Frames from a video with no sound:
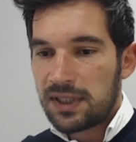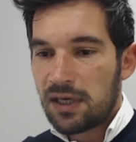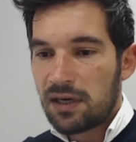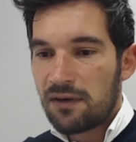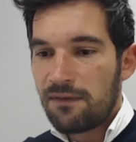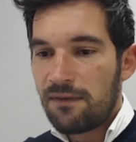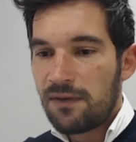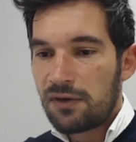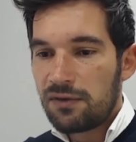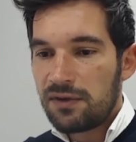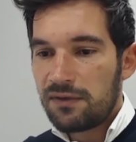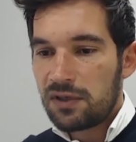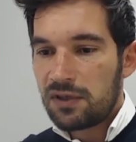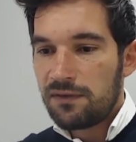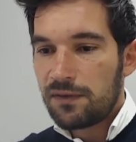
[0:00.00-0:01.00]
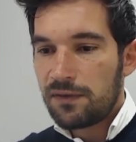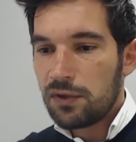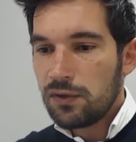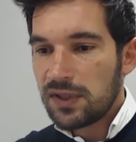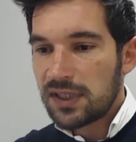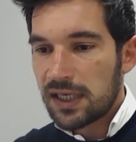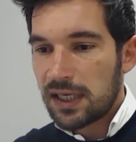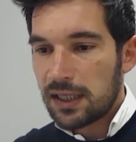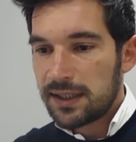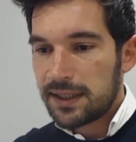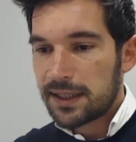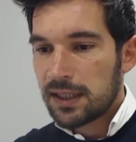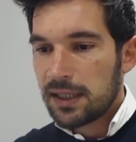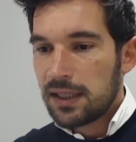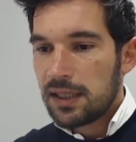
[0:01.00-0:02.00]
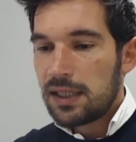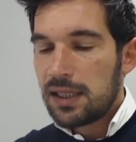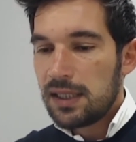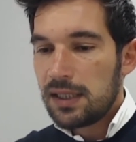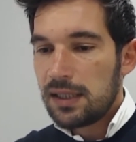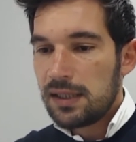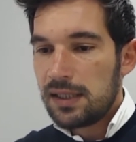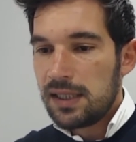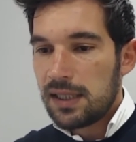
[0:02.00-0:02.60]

there are very, very few cells in the